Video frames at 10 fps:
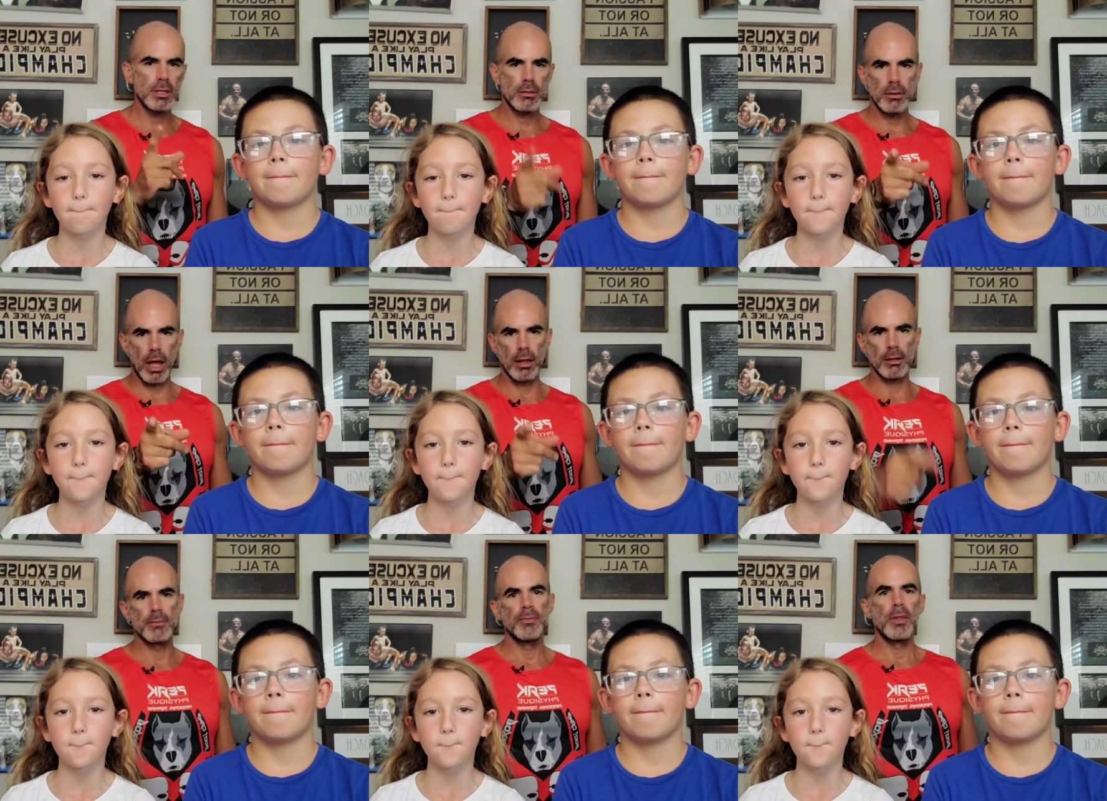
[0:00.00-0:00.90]
Speaker 1: dollar.
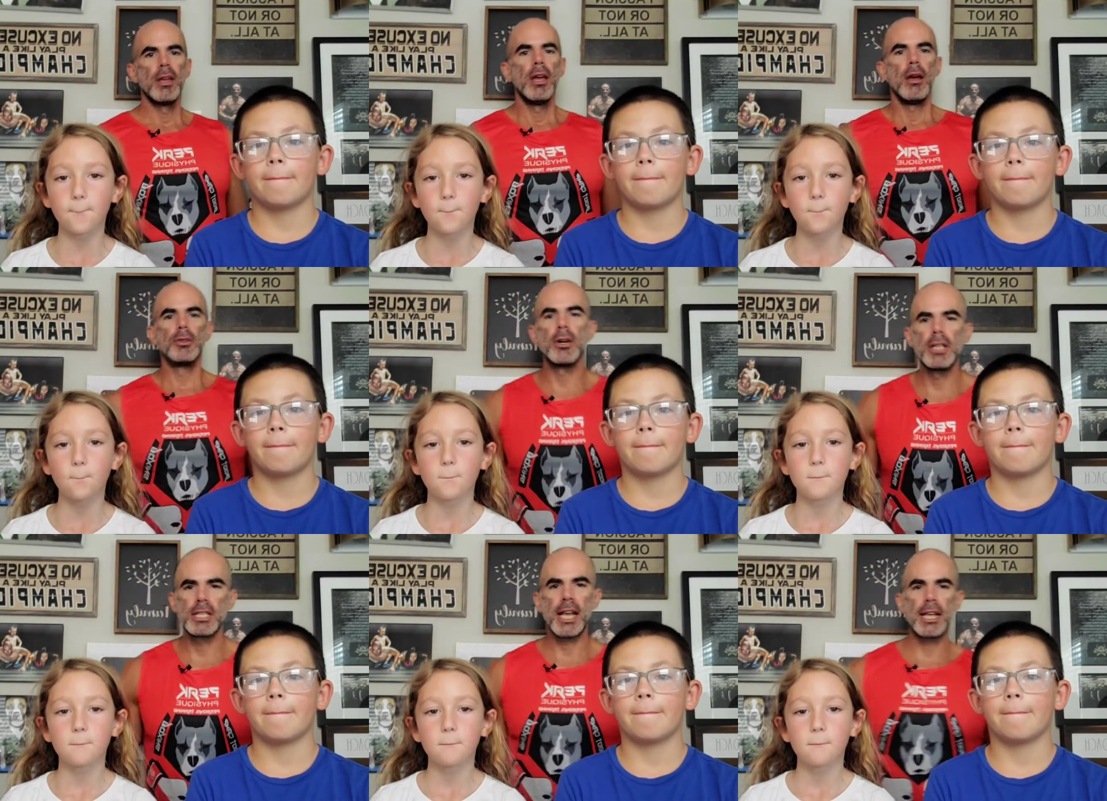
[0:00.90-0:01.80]
It was only the
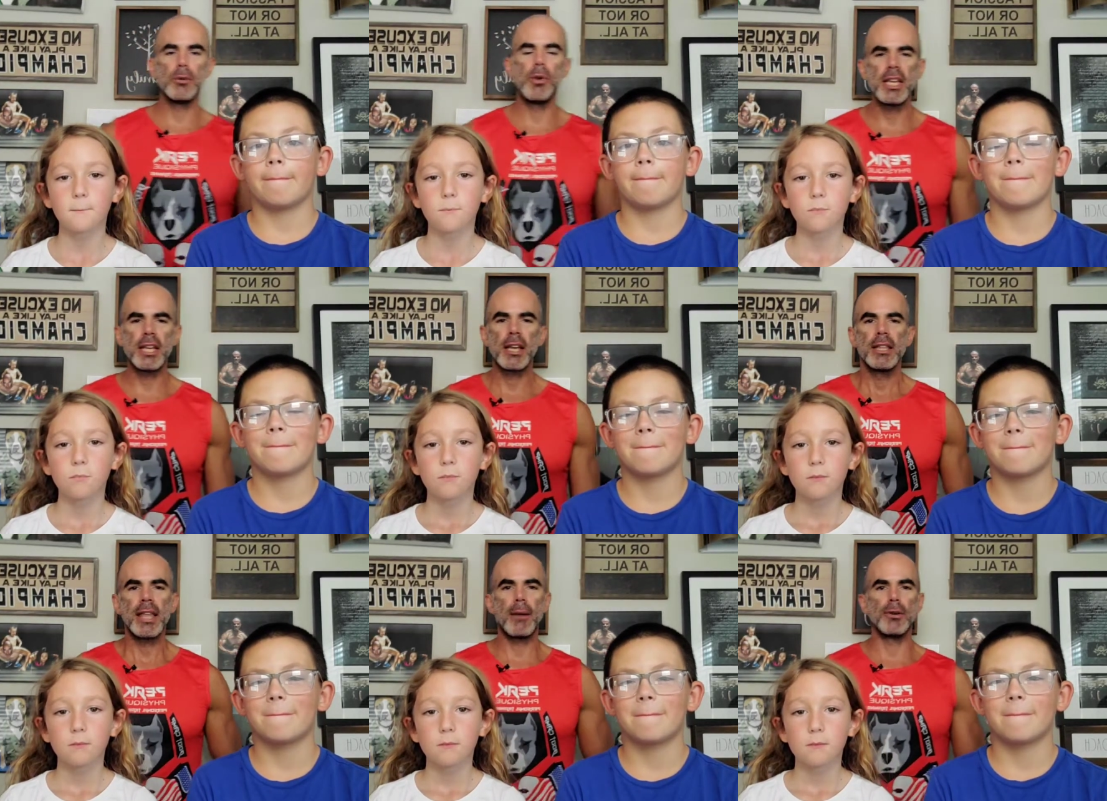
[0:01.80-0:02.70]
second week
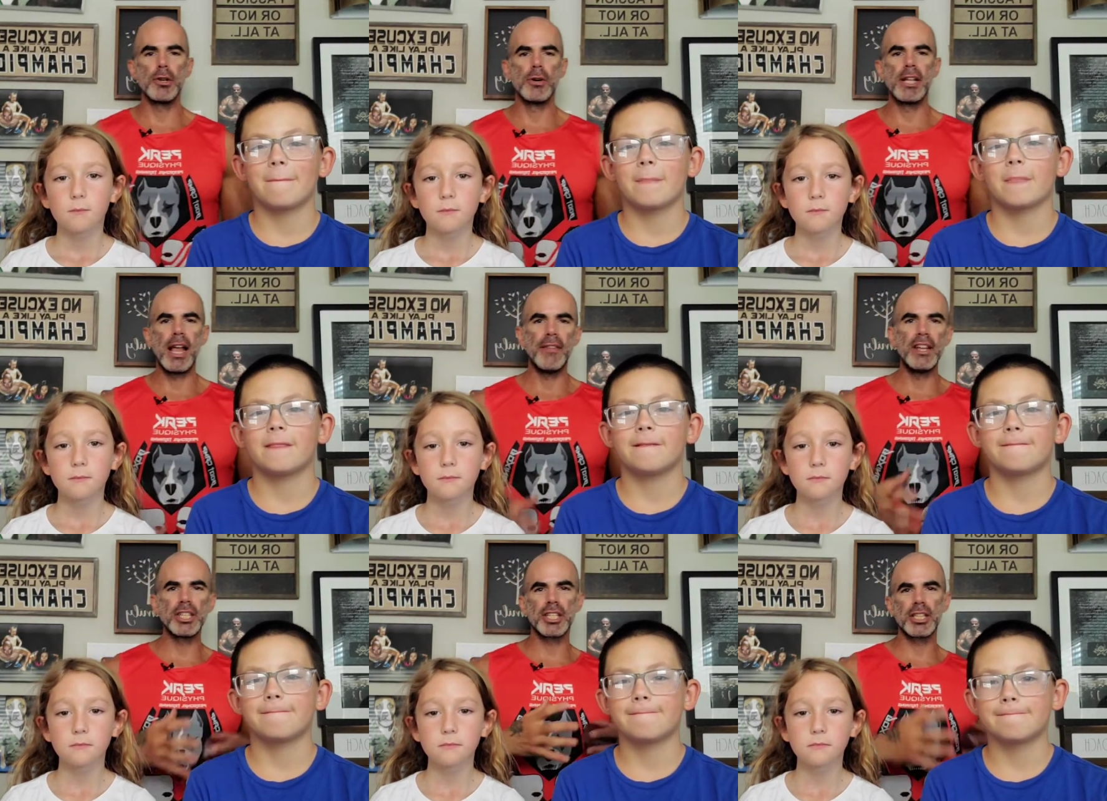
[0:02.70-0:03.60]
that we're doing it, and they
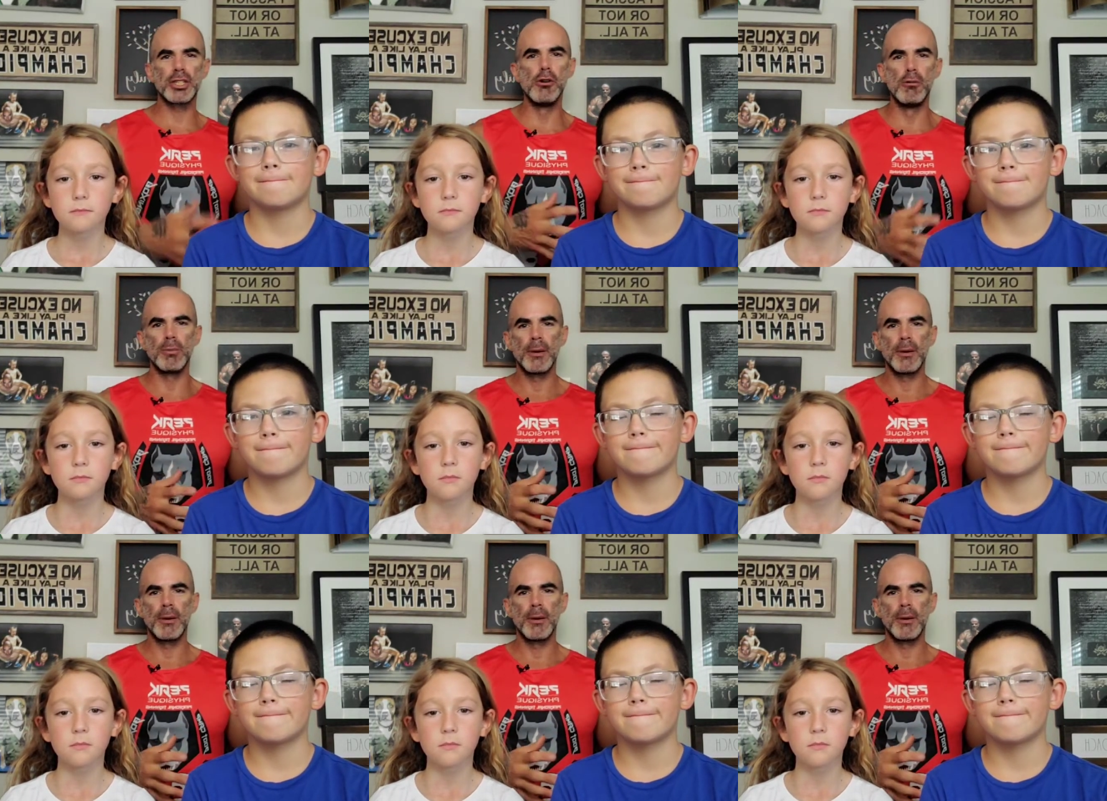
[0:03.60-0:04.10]
just assumed